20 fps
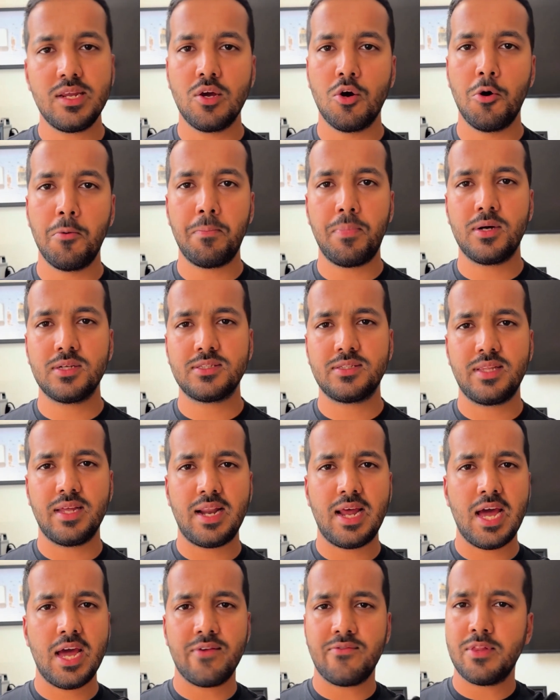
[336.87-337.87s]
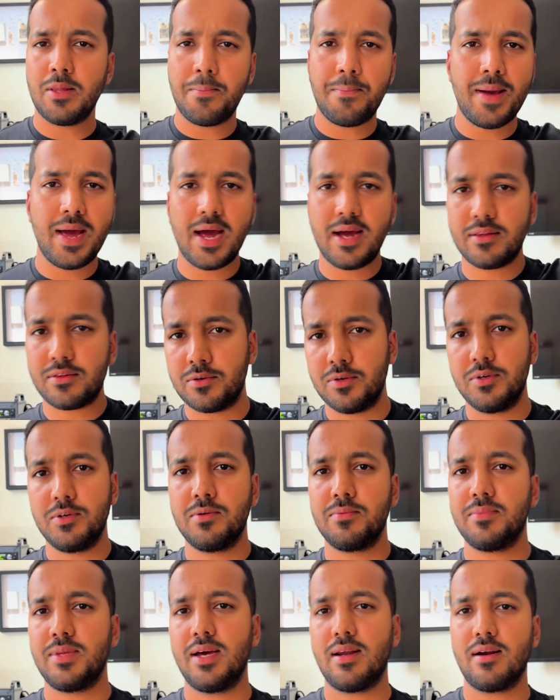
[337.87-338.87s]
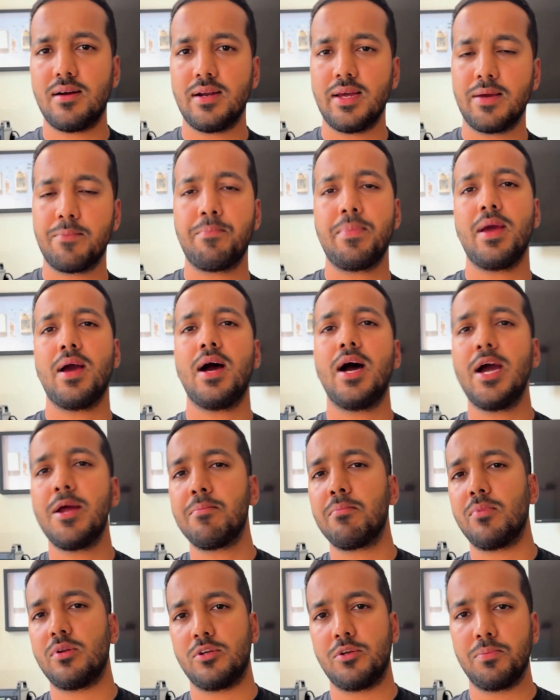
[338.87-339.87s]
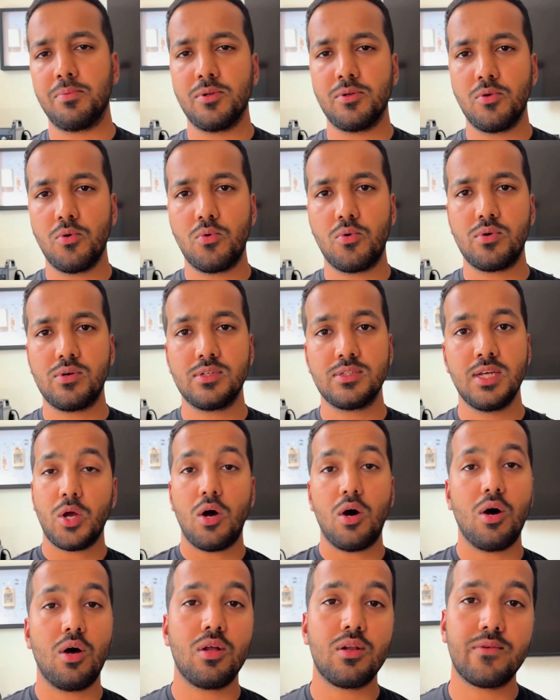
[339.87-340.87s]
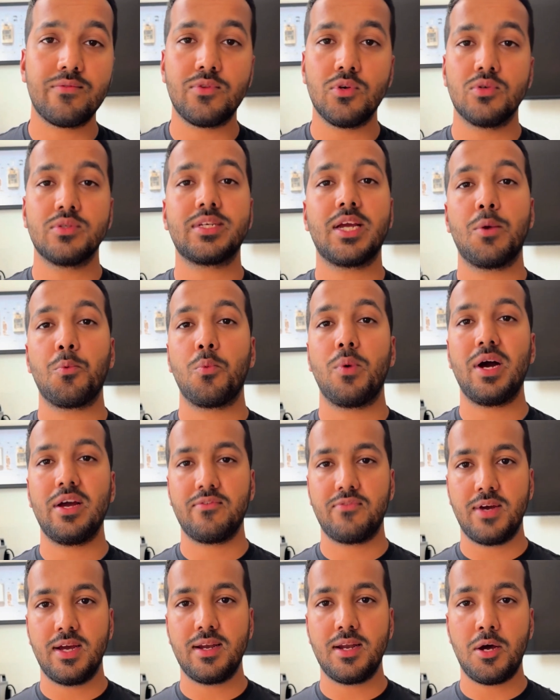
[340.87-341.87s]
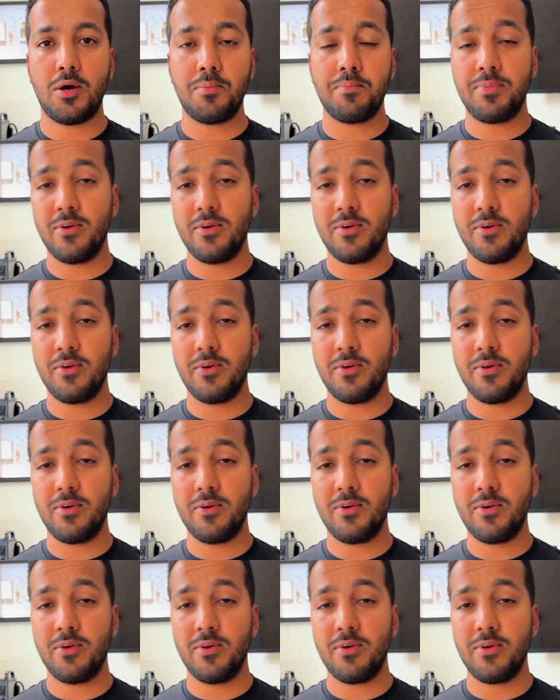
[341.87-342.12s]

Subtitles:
HomePods that I have in the bathroom that are like behind multiple doors, all of those get Wi-Fi now.